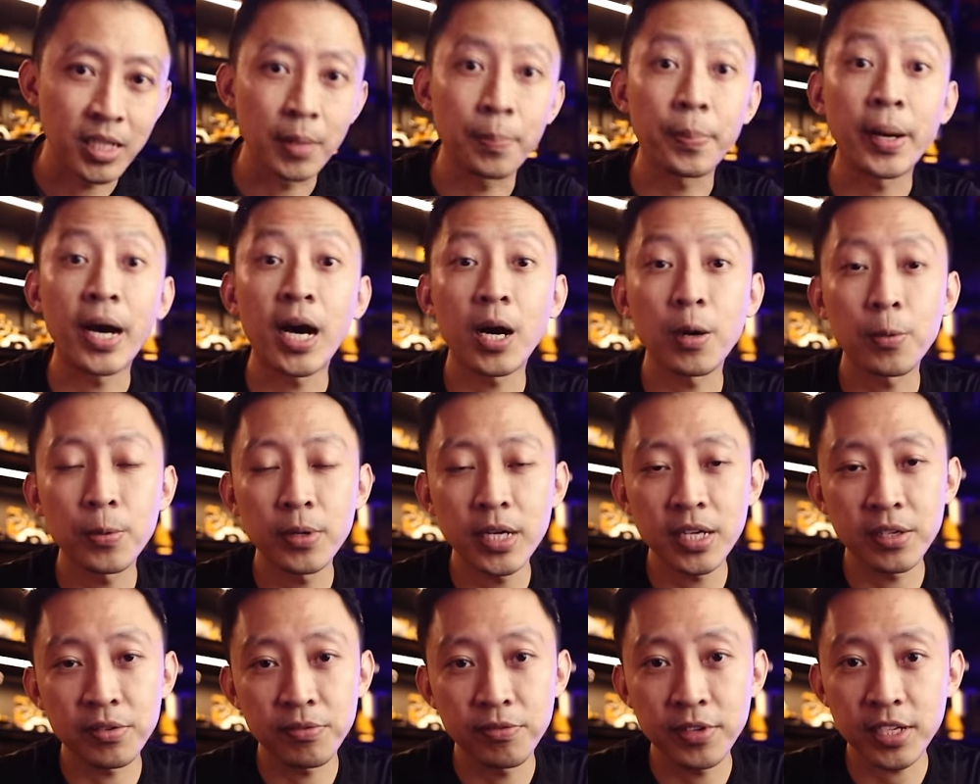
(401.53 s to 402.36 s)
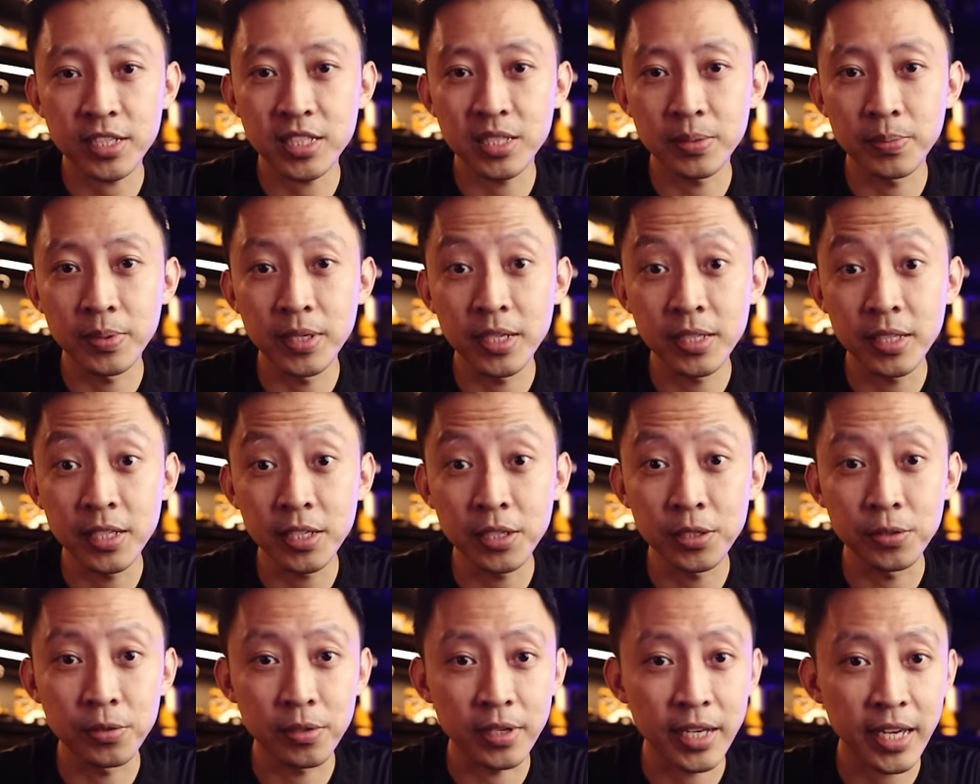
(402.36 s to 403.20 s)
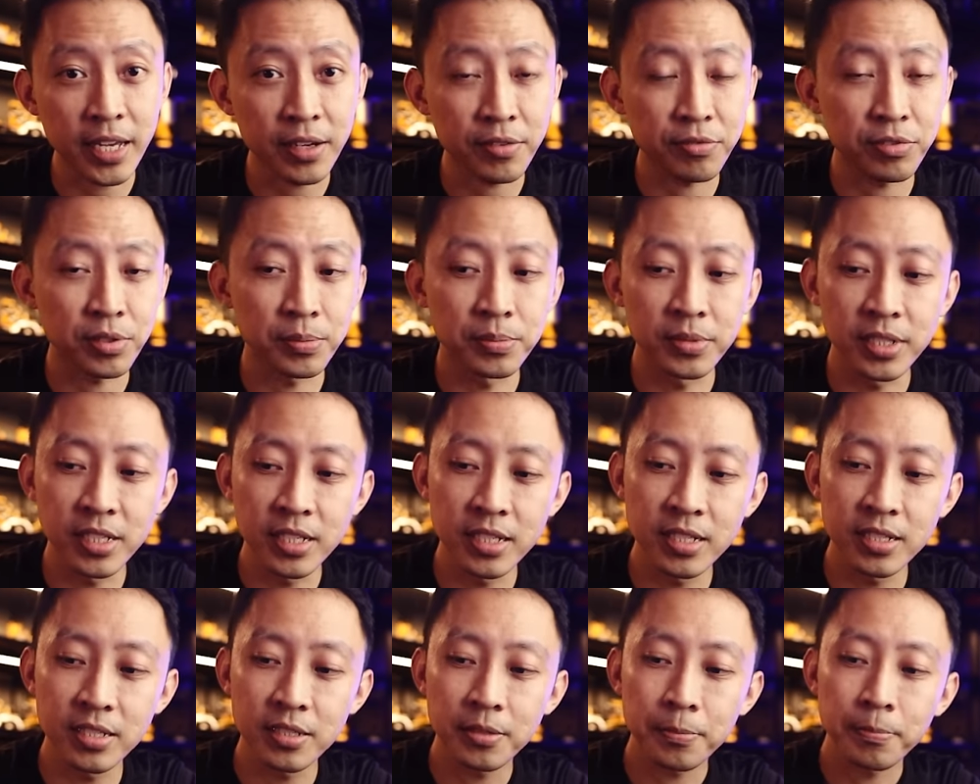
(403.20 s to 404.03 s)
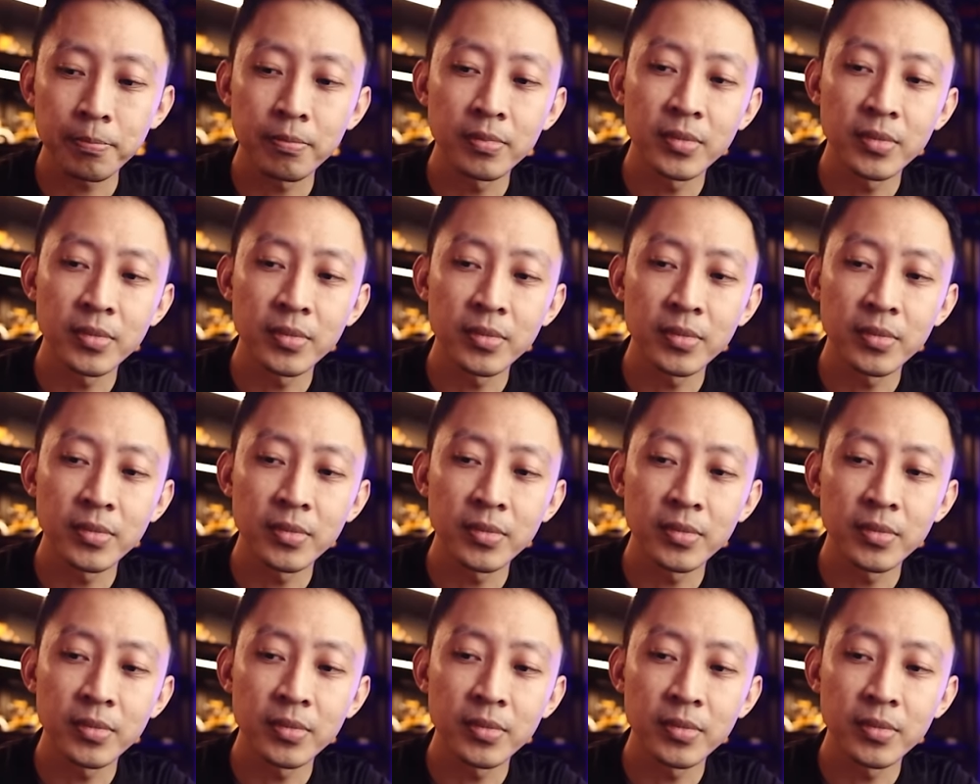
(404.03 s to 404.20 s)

The power and flexibility you get from these